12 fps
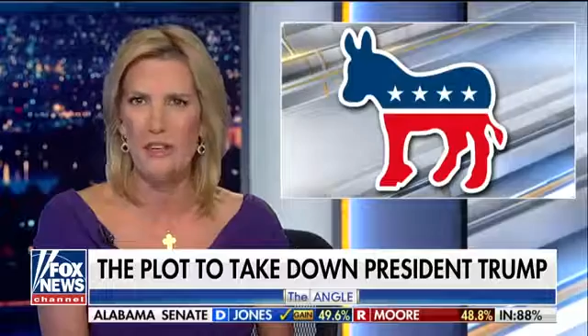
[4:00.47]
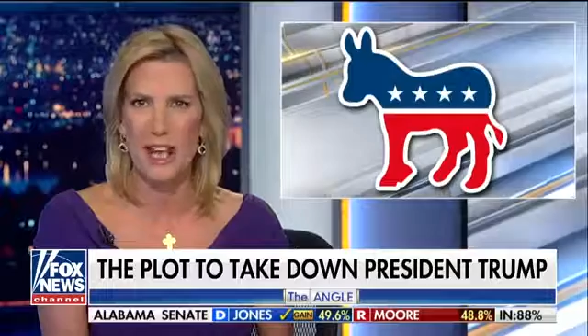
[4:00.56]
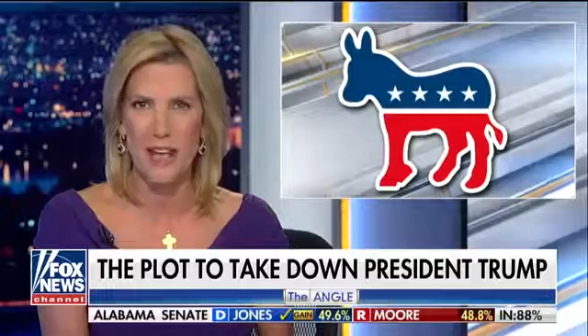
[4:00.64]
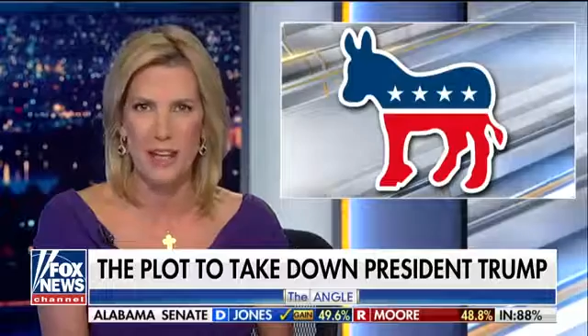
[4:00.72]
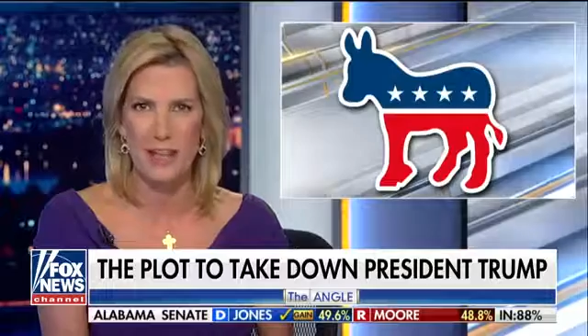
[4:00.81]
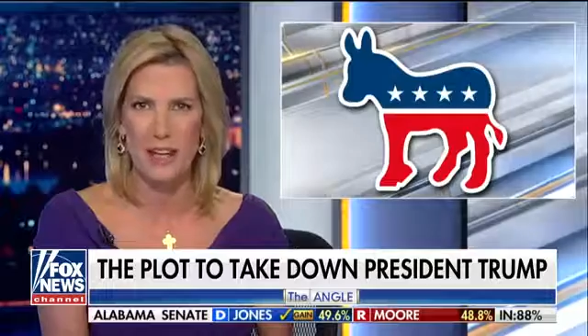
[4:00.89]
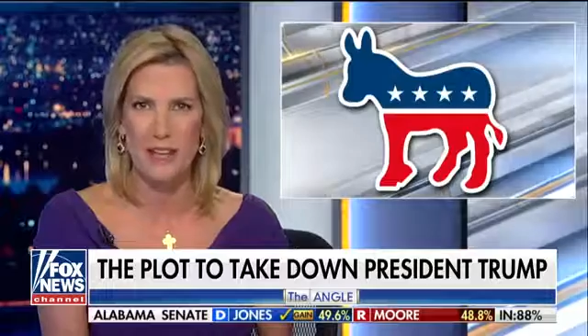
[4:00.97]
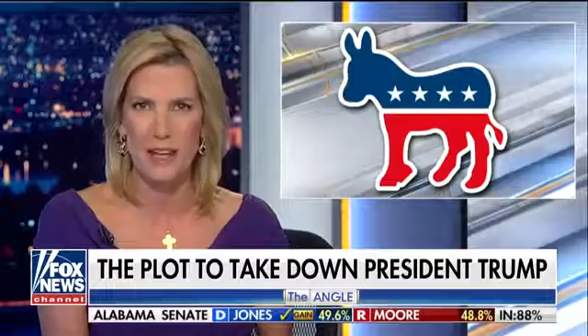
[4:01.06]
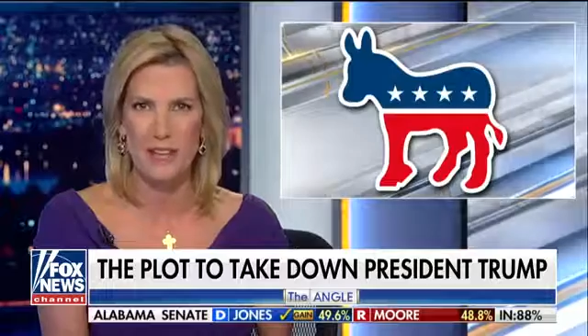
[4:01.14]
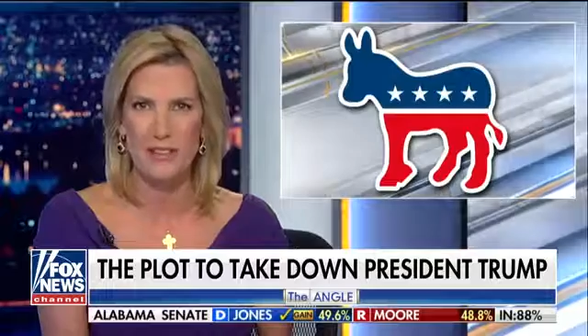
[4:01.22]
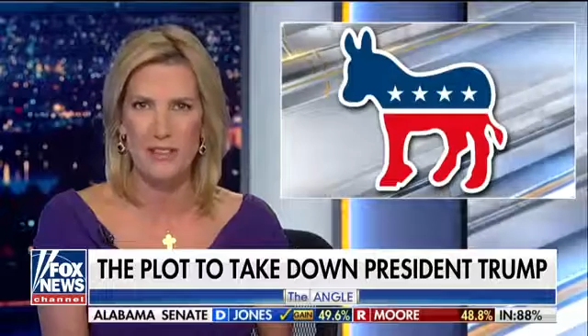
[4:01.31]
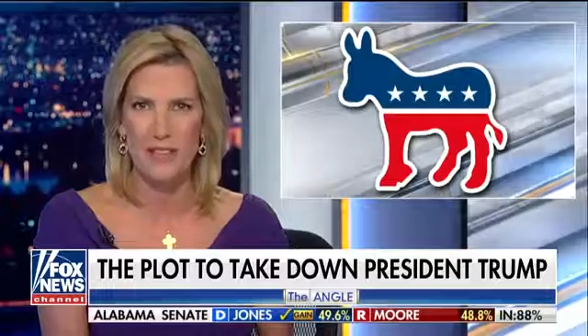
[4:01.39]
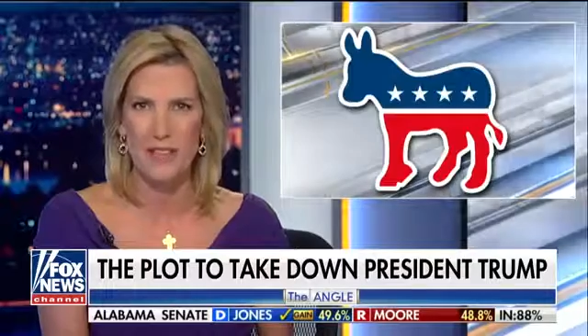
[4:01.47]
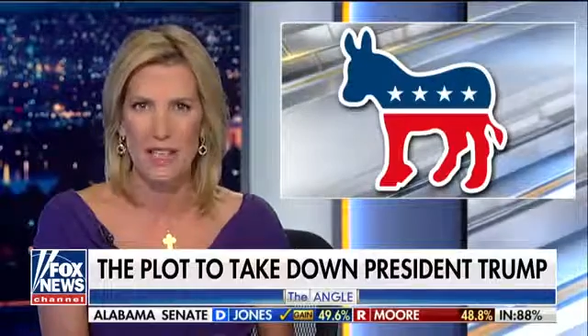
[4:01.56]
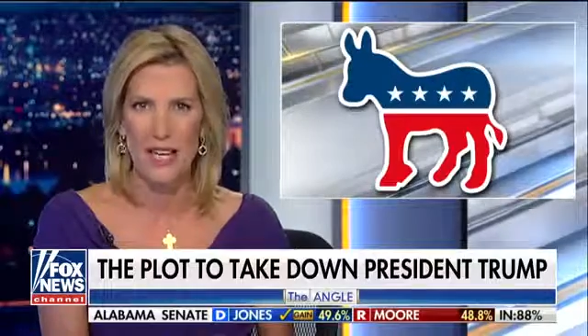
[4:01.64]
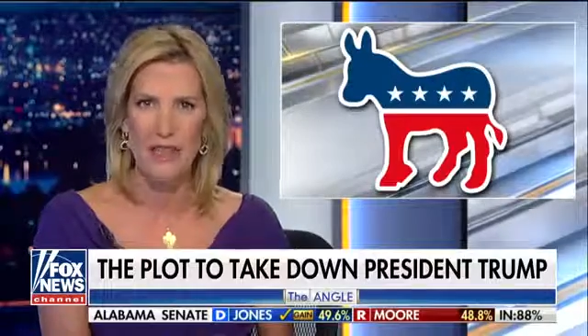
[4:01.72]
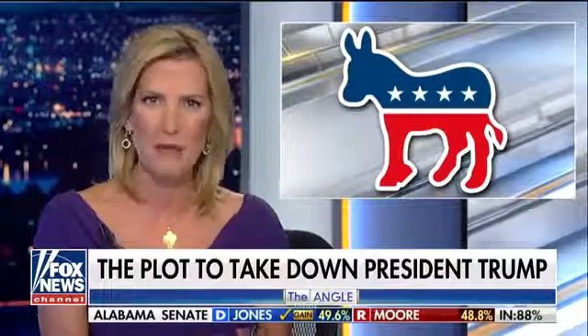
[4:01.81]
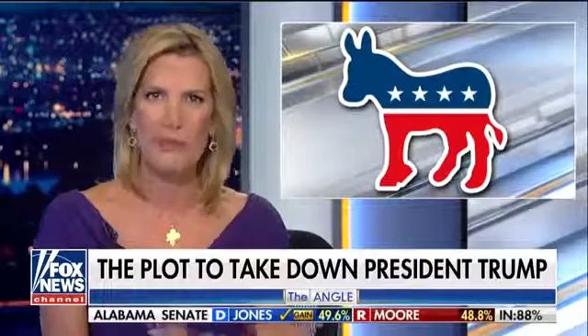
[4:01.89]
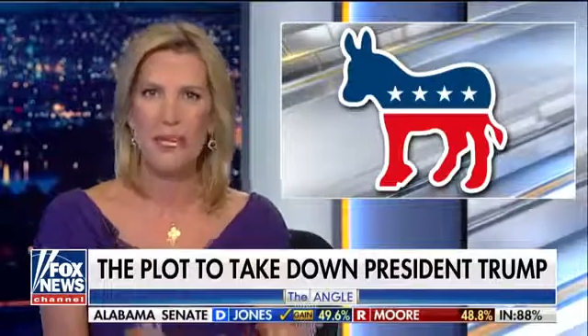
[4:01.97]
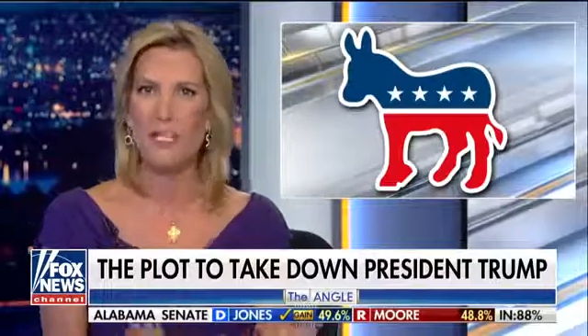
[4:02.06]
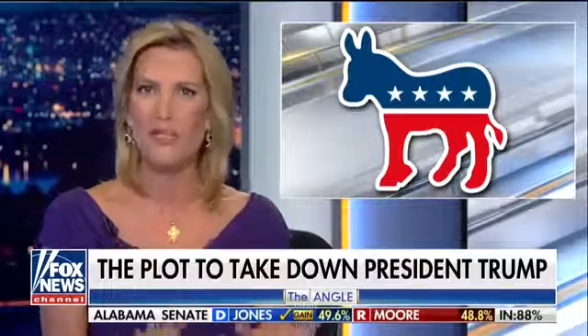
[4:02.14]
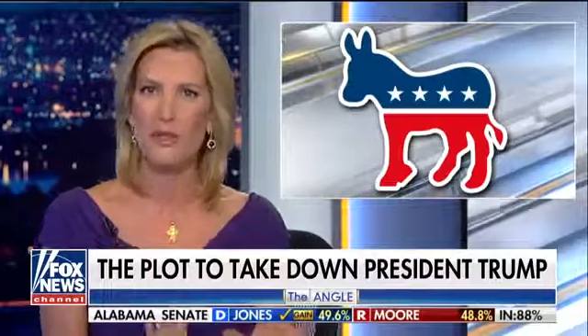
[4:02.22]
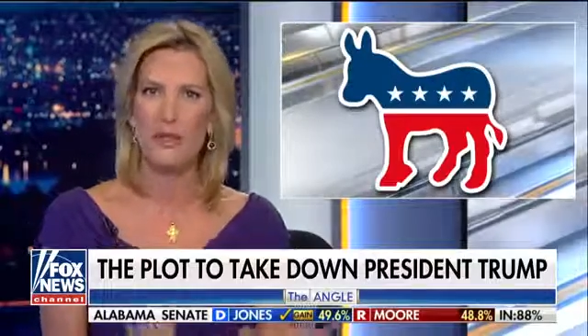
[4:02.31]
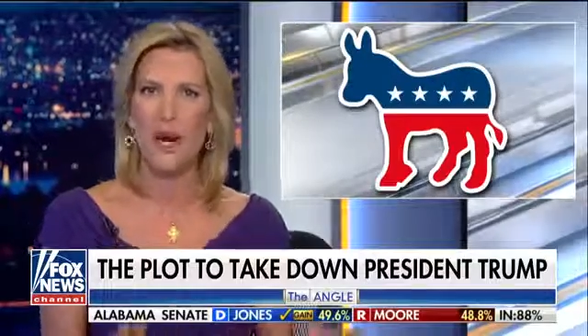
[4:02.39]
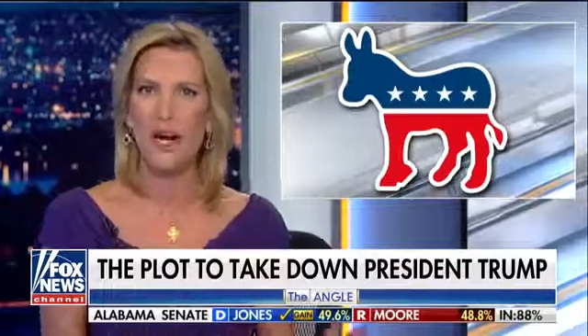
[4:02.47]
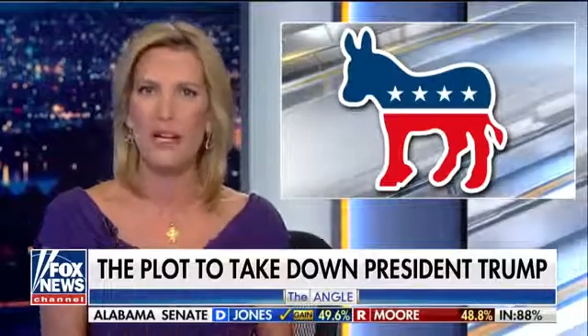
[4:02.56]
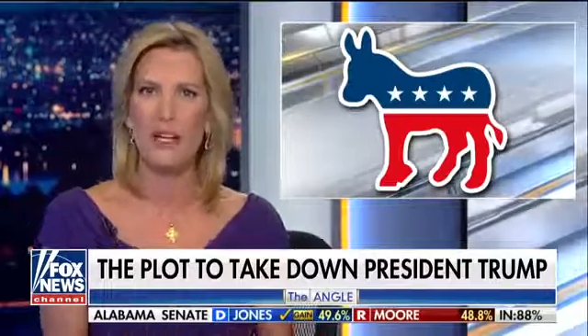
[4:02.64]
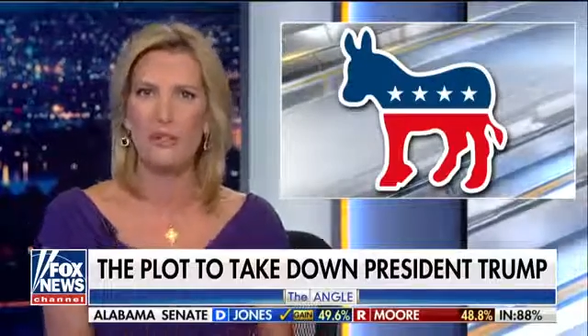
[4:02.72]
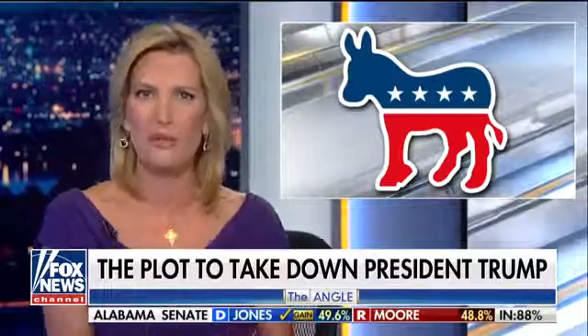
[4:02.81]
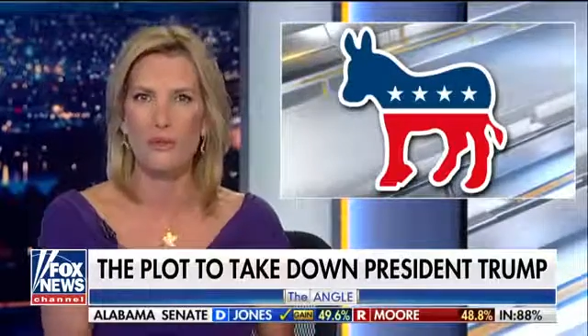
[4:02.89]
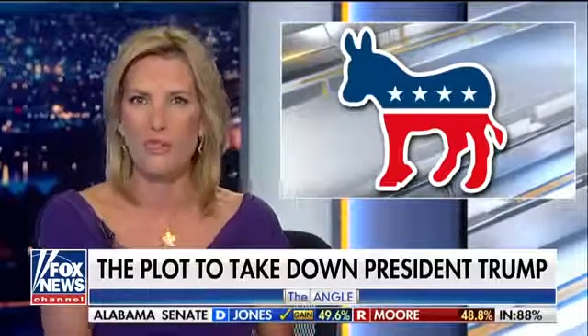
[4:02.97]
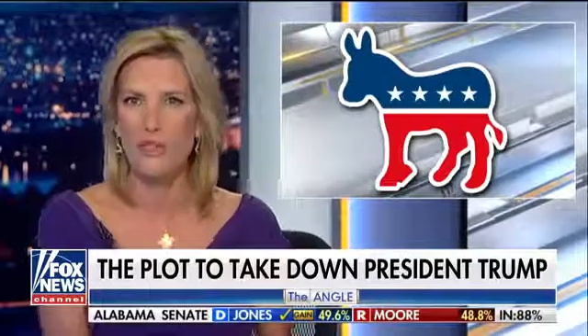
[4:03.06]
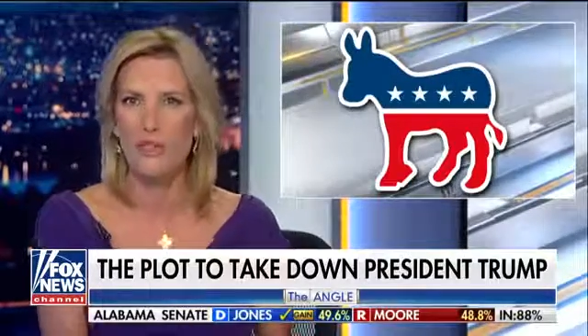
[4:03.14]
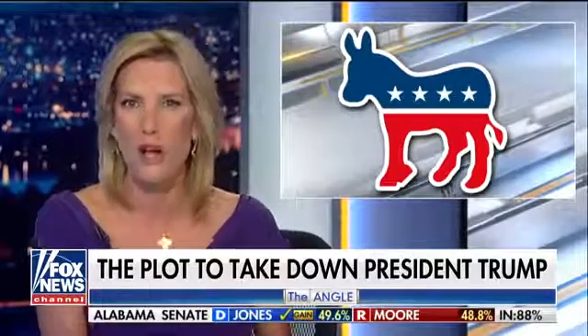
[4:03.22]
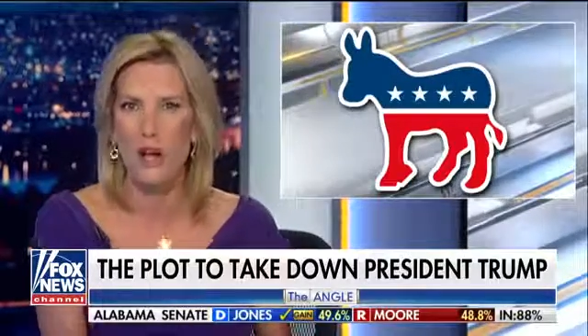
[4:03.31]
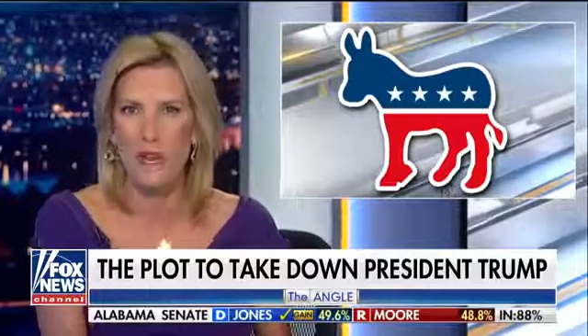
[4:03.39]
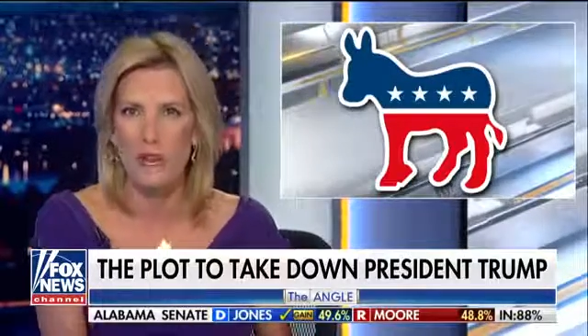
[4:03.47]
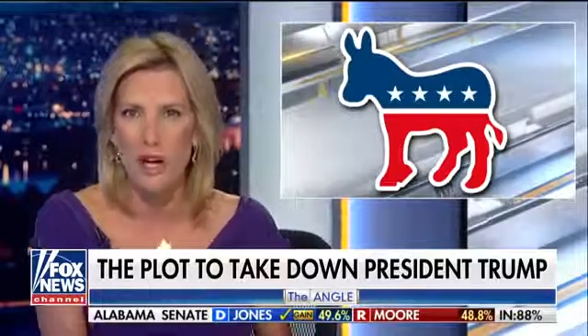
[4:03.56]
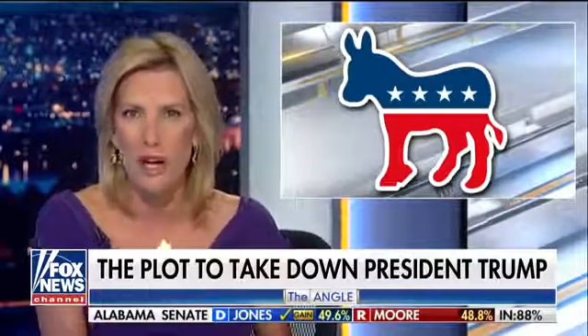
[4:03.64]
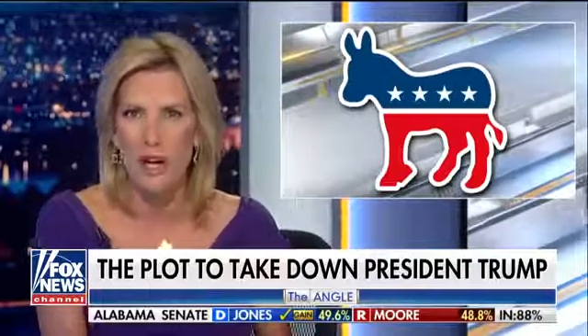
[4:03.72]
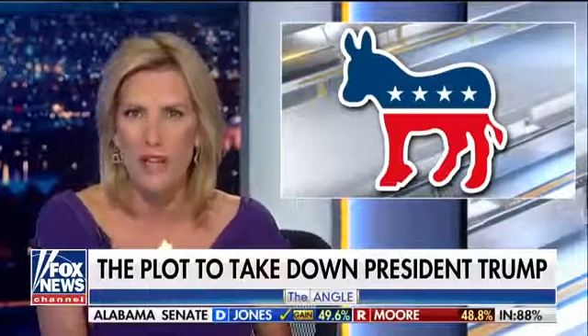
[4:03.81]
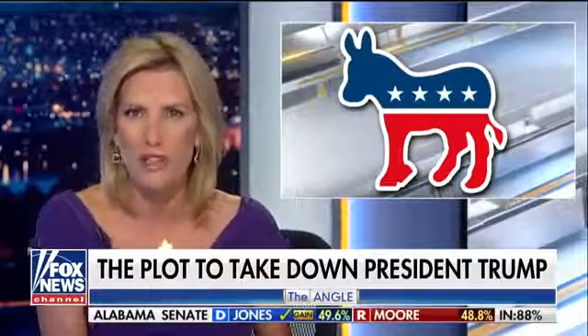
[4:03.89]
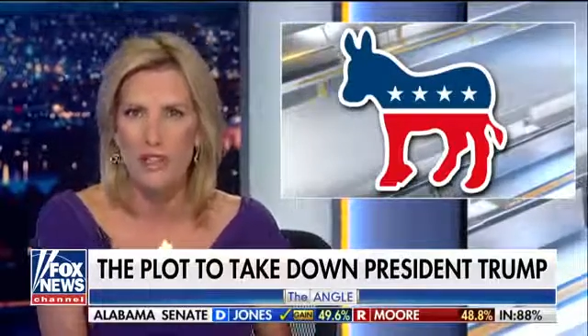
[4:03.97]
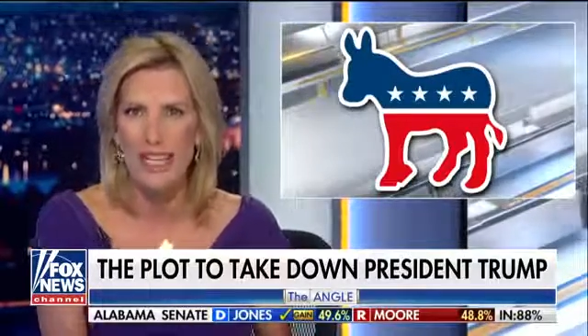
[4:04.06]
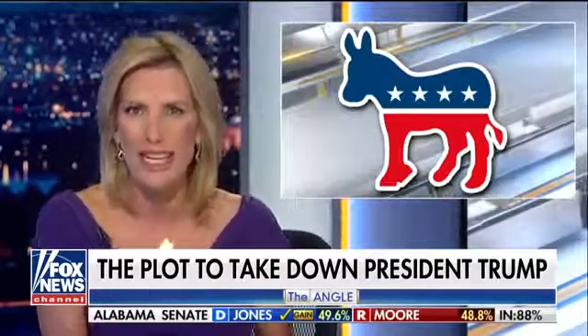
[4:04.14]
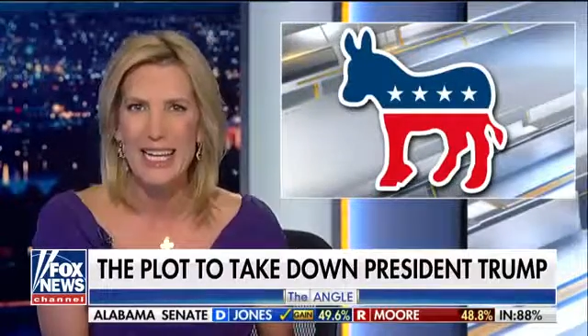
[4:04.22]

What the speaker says: in the headlines and the Me Too-itis was still all the rage,